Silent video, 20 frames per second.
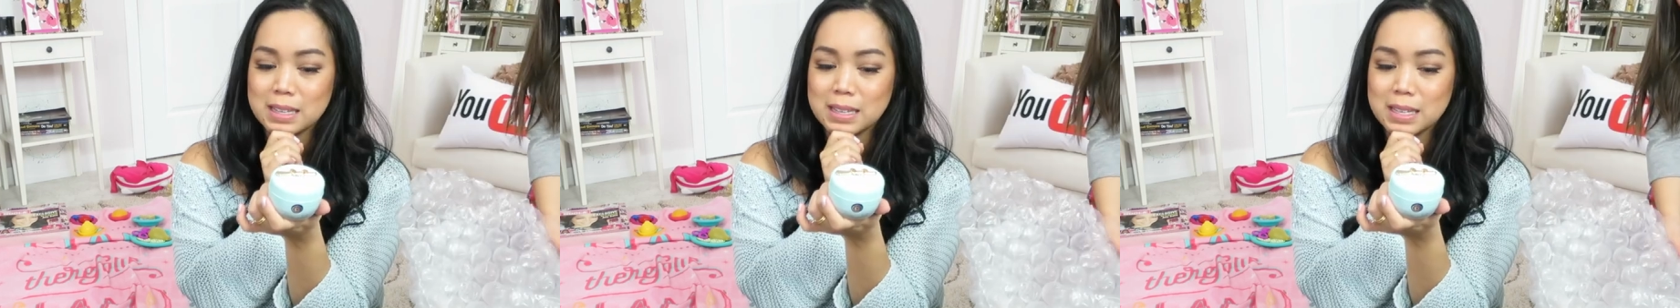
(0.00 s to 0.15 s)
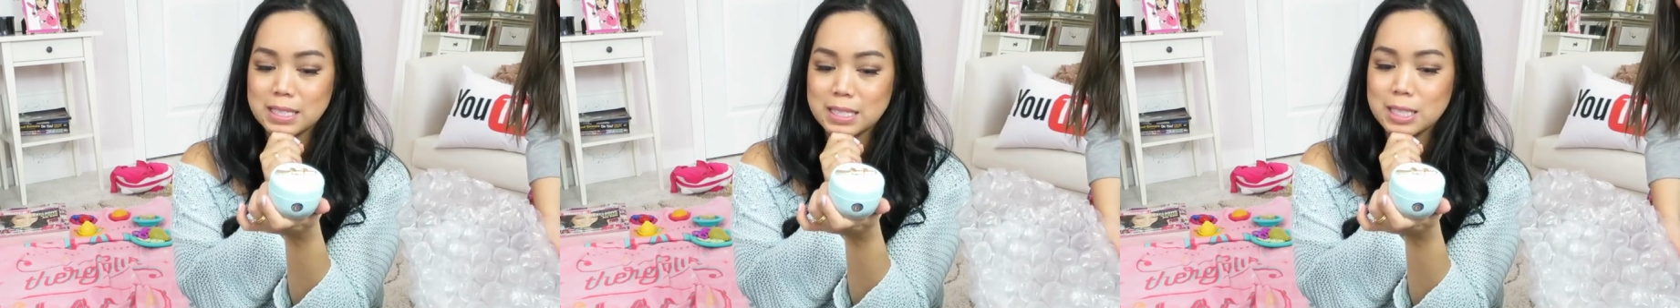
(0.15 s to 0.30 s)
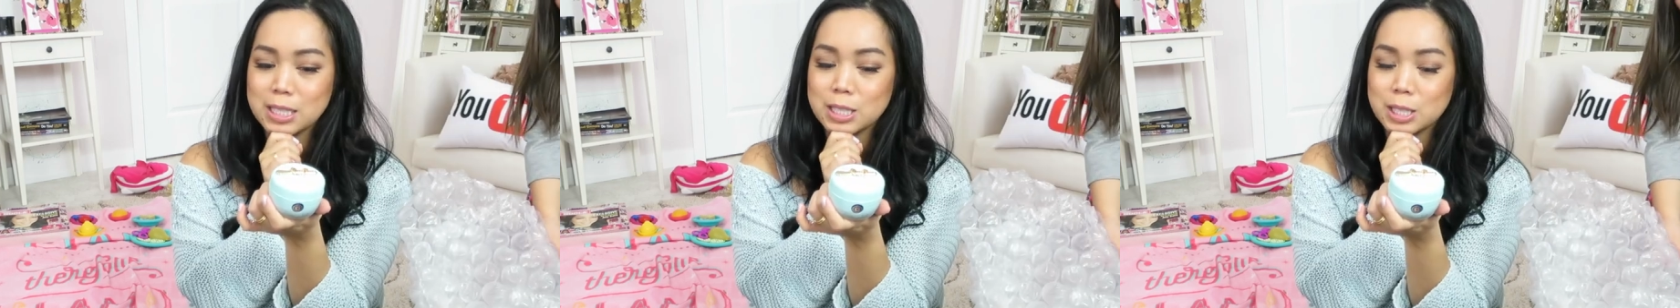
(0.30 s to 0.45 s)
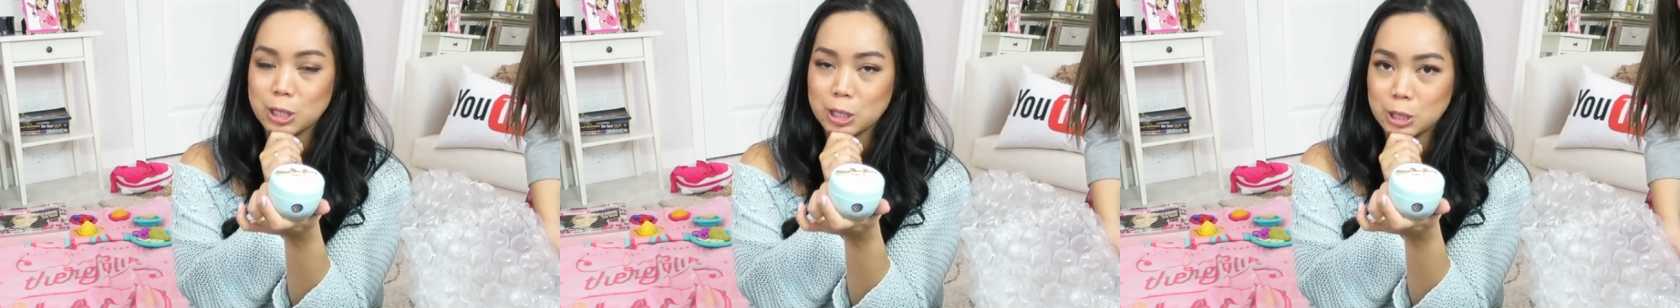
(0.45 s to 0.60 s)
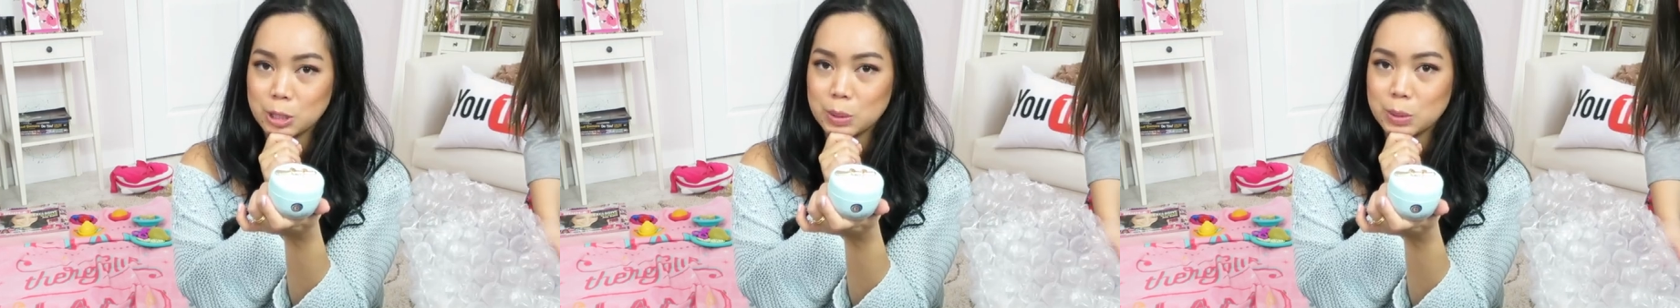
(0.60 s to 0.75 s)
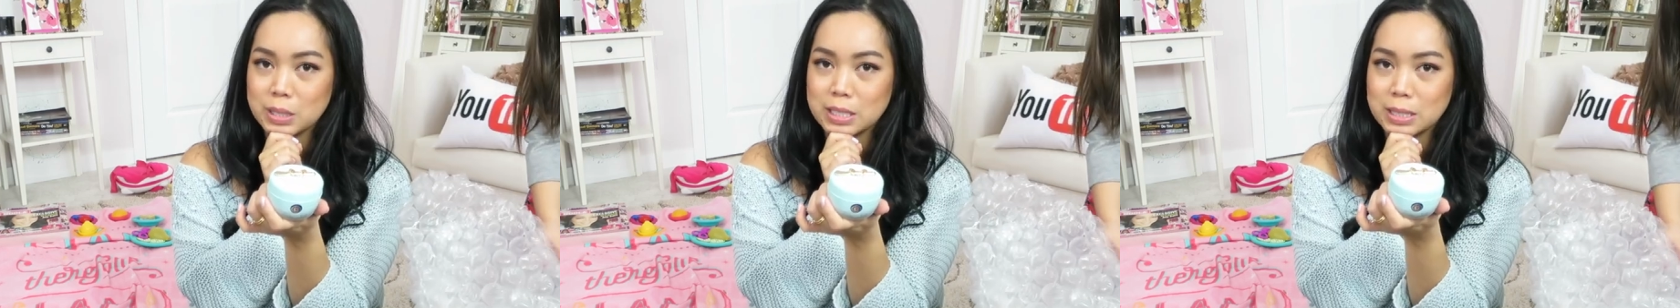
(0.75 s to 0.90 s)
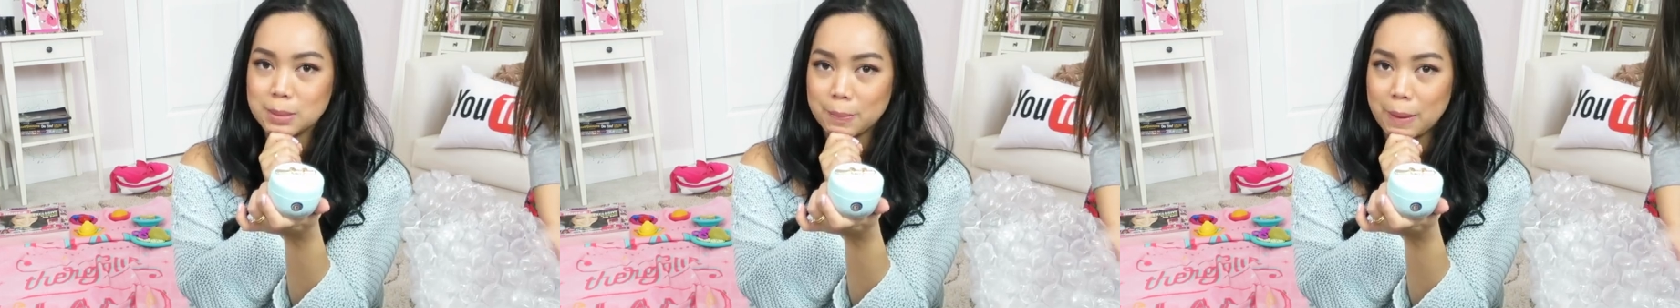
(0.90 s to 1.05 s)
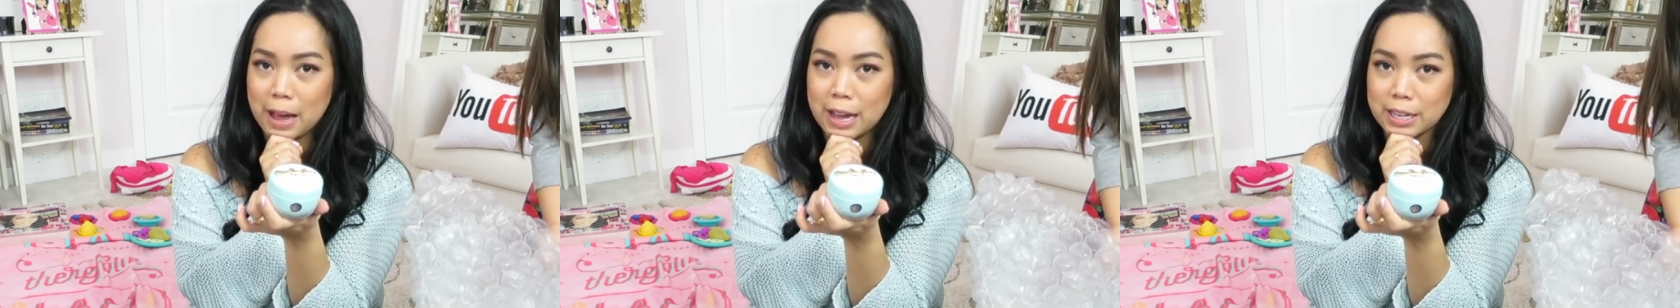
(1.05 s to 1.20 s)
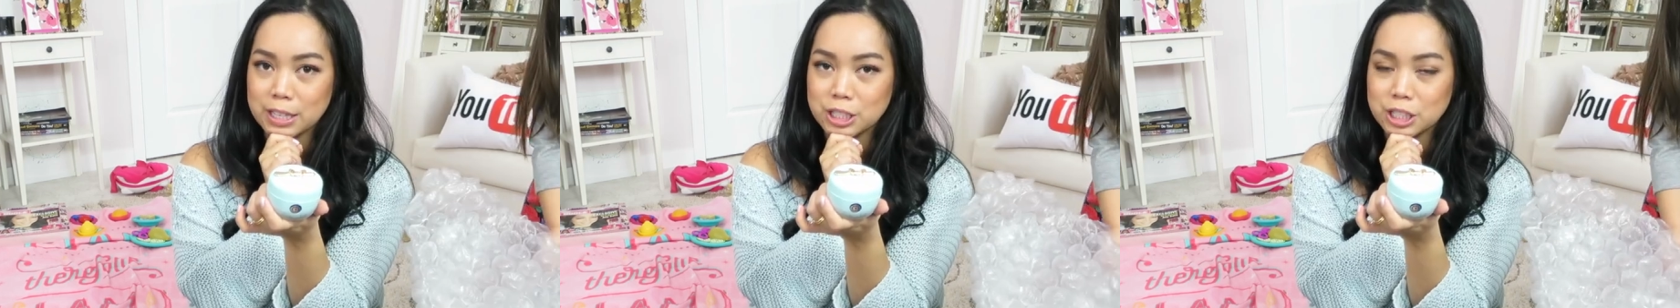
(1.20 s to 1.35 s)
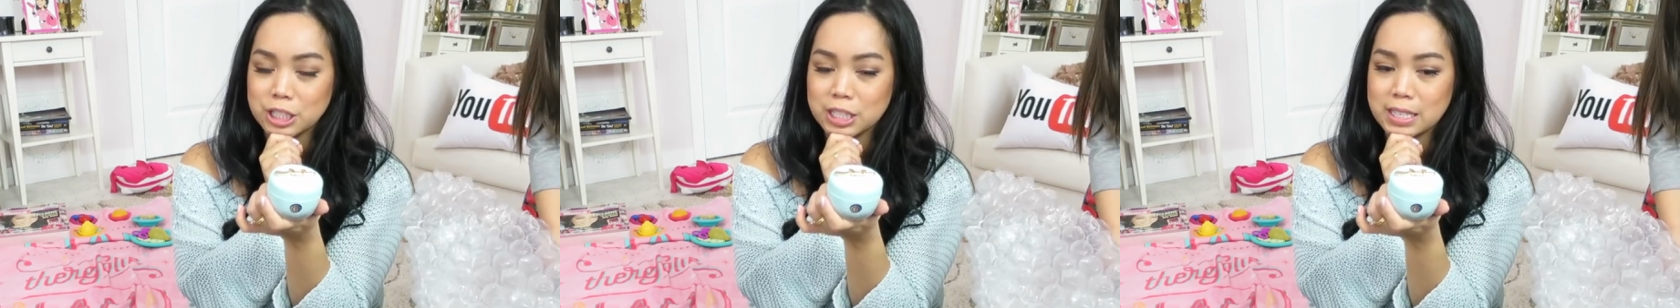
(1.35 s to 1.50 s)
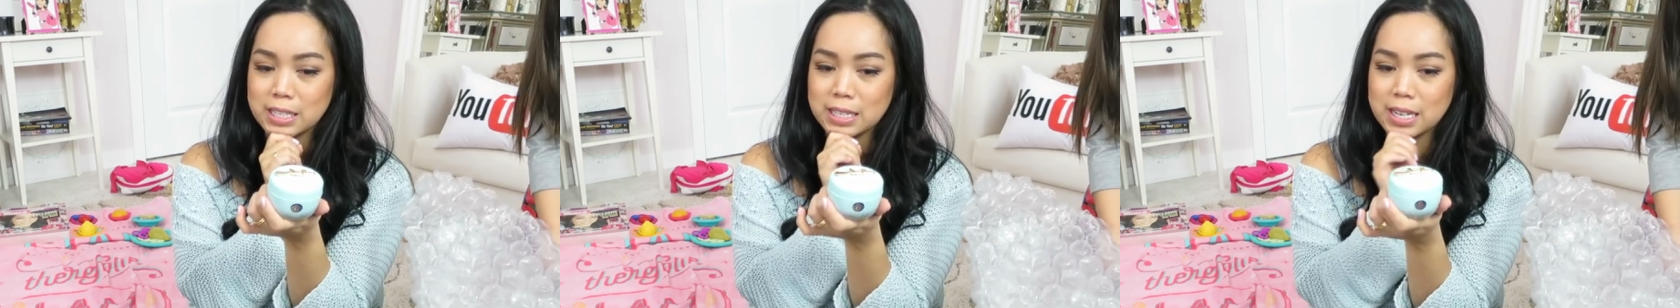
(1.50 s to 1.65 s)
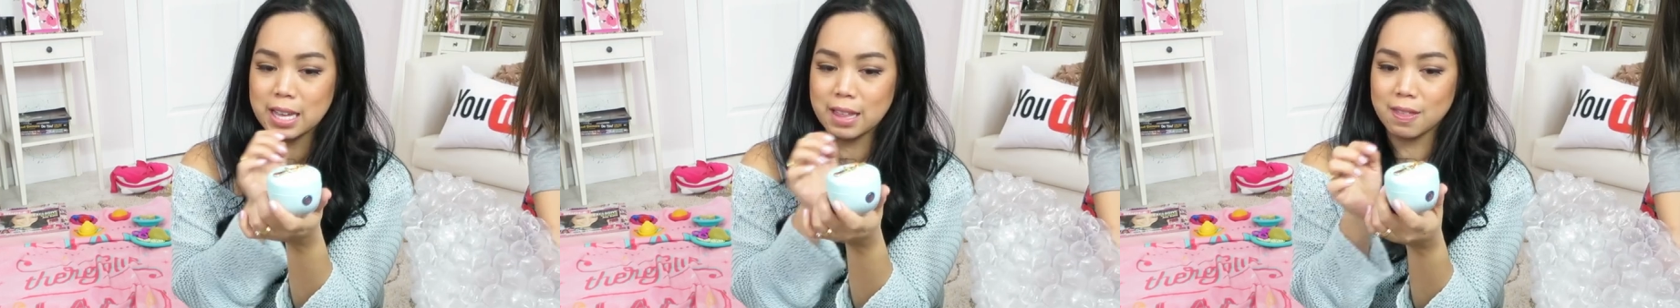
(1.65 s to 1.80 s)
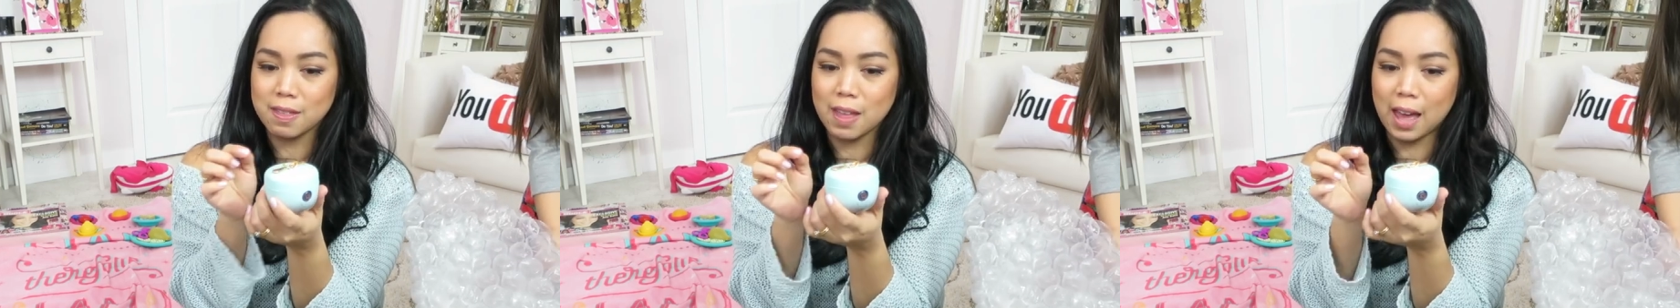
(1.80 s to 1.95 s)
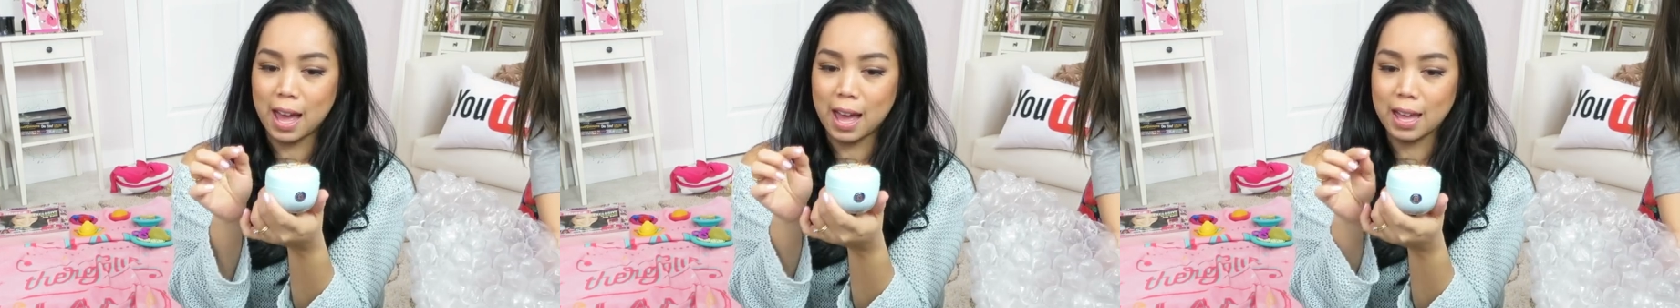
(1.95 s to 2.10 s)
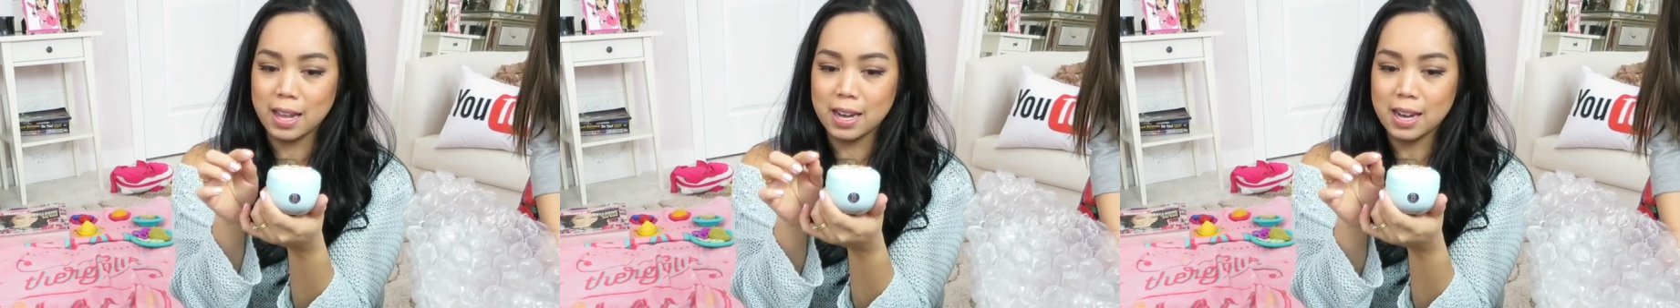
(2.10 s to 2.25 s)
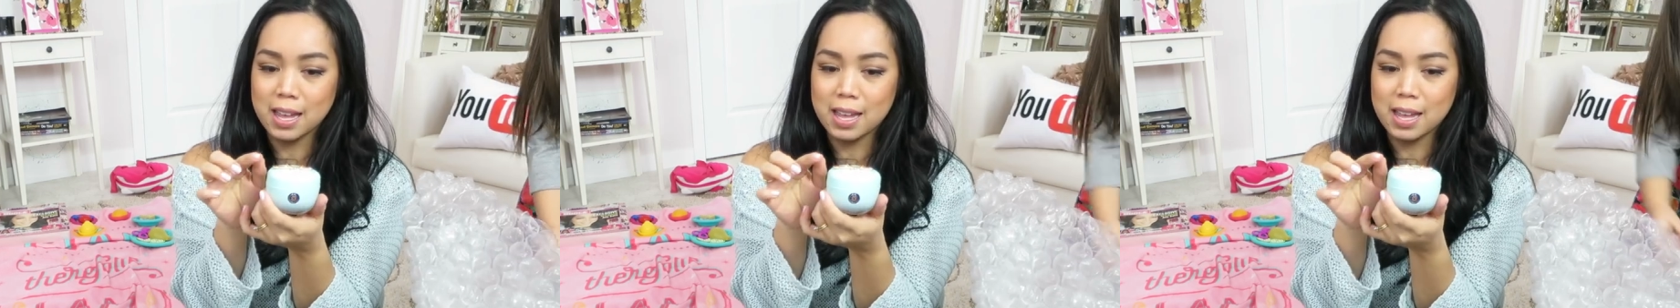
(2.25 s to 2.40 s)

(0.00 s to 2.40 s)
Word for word: This is the cutest packaging in that